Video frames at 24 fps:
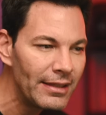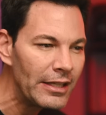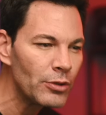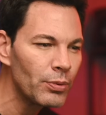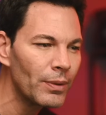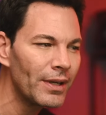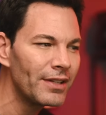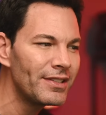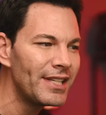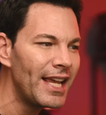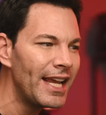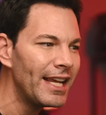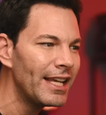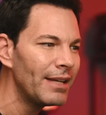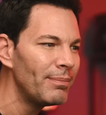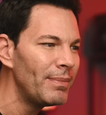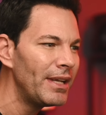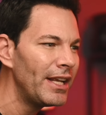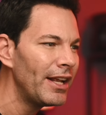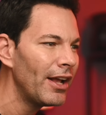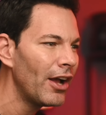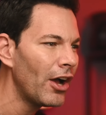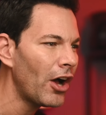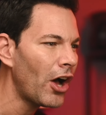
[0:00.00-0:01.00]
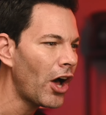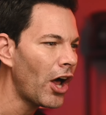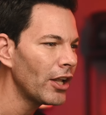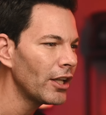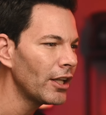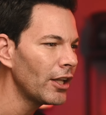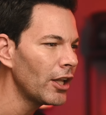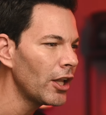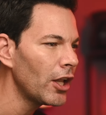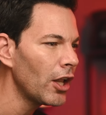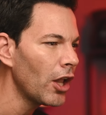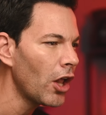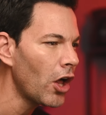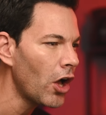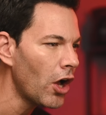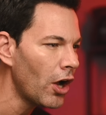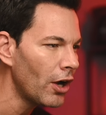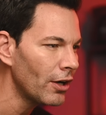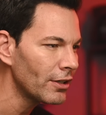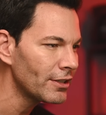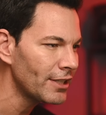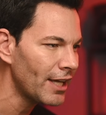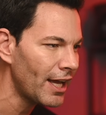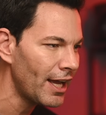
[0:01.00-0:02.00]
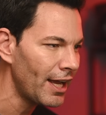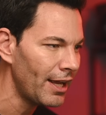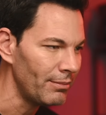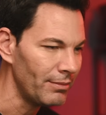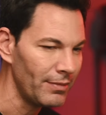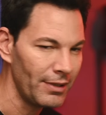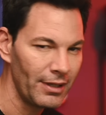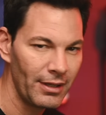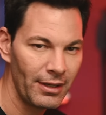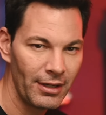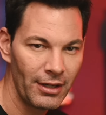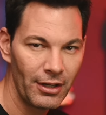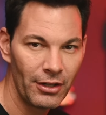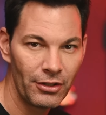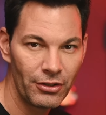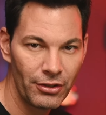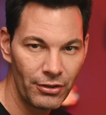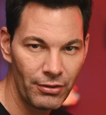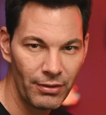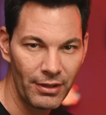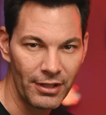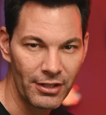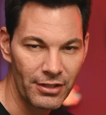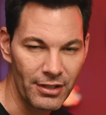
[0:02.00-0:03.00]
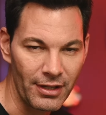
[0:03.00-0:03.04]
This would have taken me a long time to do this